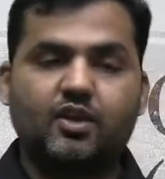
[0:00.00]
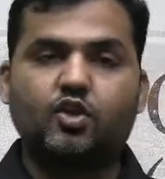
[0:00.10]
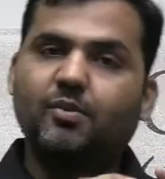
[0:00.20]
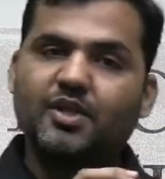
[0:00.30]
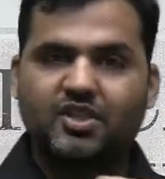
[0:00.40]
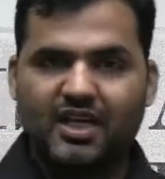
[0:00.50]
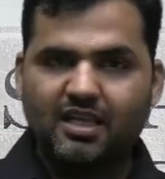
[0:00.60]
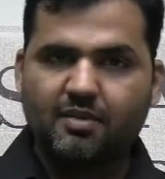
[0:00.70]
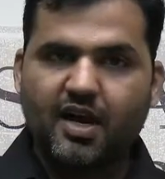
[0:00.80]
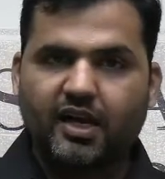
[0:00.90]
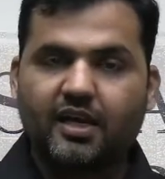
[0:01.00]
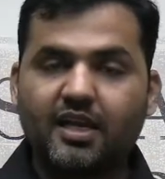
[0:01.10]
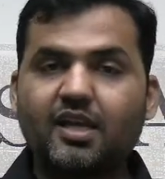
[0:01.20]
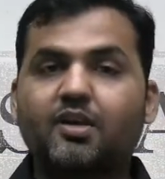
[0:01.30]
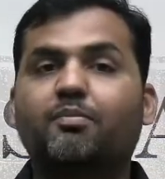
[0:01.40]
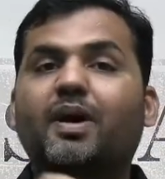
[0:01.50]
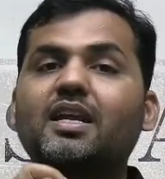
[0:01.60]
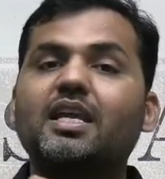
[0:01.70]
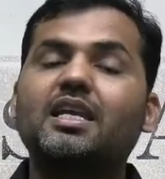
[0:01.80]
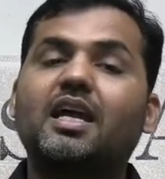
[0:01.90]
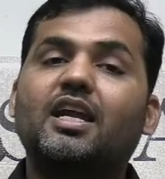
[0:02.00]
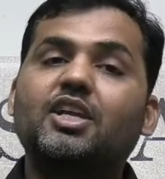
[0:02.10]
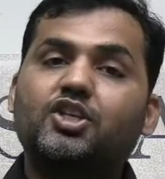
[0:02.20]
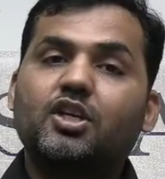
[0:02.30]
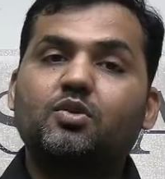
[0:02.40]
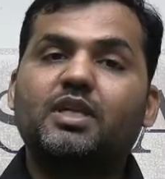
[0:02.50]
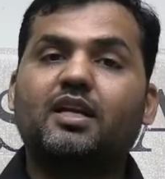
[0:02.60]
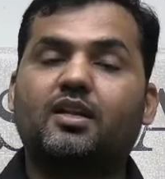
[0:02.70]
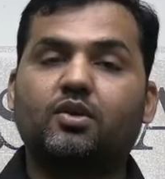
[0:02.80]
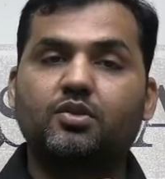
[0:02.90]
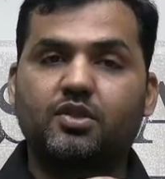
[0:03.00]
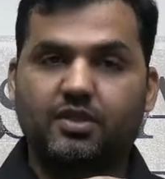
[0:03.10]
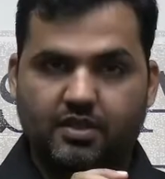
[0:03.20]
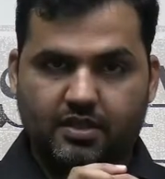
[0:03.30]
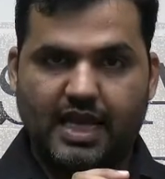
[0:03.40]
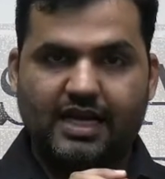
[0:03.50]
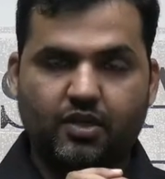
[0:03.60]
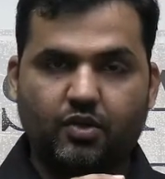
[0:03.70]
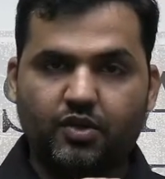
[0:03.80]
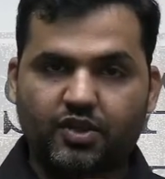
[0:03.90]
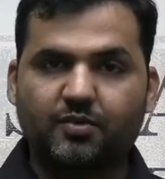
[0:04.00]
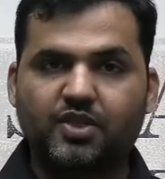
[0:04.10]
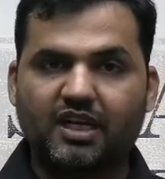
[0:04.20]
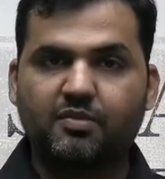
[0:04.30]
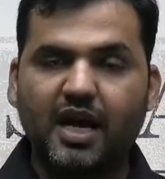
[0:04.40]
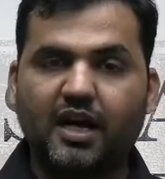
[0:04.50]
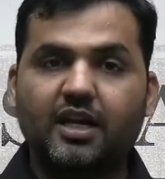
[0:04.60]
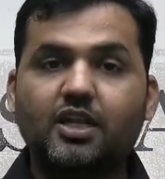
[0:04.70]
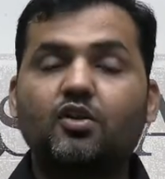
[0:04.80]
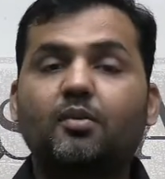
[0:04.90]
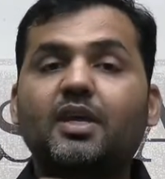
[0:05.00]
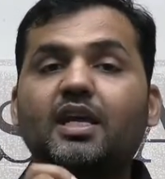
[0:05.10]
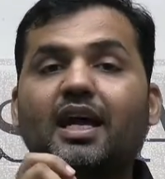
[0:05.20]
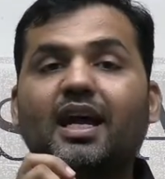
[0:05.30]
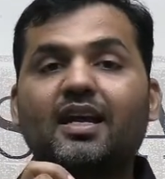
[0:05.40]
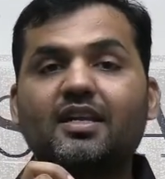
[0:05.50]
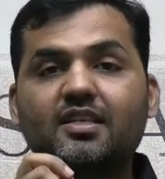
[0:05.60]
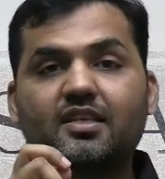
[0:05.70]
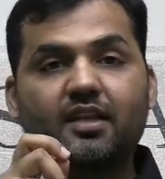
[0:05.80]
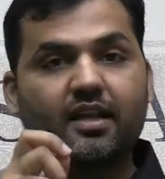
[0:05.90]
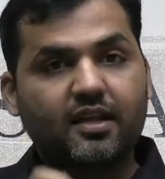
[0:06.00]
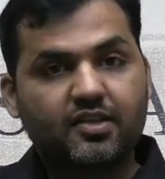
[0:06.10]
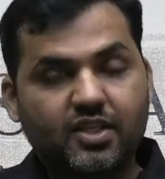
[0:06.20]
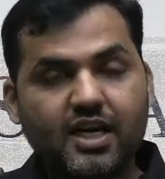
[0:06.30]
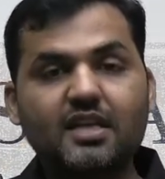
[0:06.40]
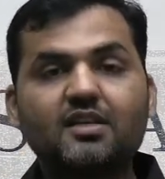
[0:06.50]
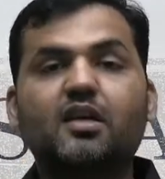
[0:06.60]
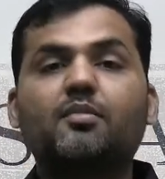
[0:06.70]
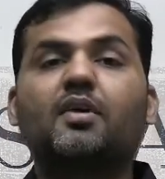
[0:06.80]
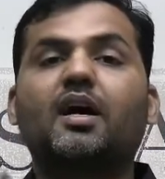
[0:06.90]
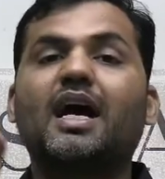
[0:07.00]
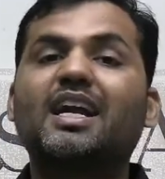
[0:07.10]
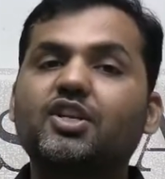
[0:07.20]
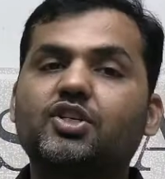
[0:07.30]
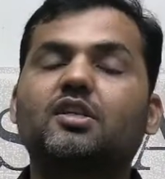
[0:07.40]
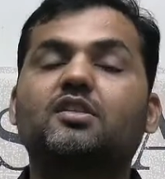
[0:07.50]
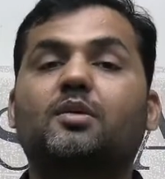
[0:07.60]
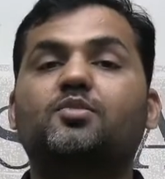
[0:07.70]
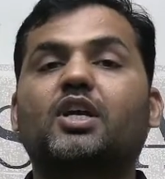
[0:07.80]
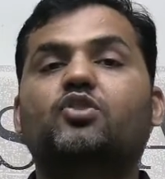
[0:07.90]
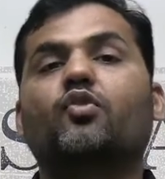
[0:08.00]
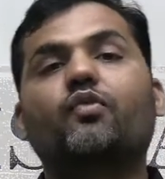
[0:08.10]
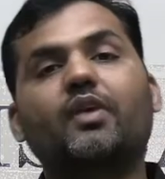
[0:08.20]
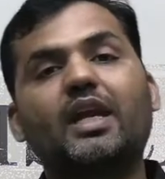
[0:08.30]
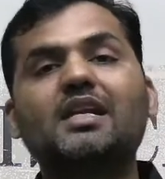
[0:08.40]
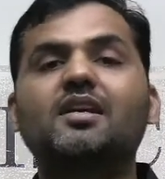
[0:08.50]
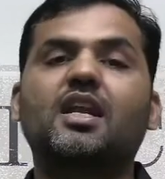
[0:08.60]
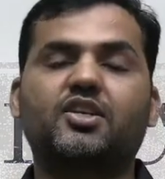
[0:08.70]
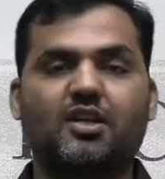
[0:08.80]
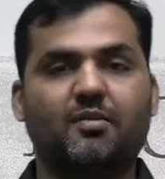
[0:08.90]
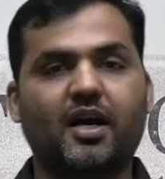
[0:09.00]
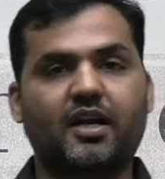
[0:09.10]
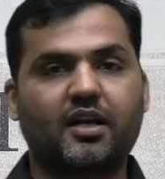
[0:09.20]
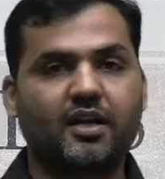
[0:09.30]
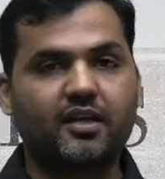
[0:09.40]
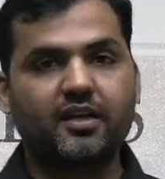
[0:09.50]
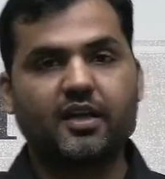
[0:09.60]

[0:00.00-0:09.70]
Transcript: you will be studying the marketing, but in addition to that core subject marketing, you will be studying some additional subjects of international marketing.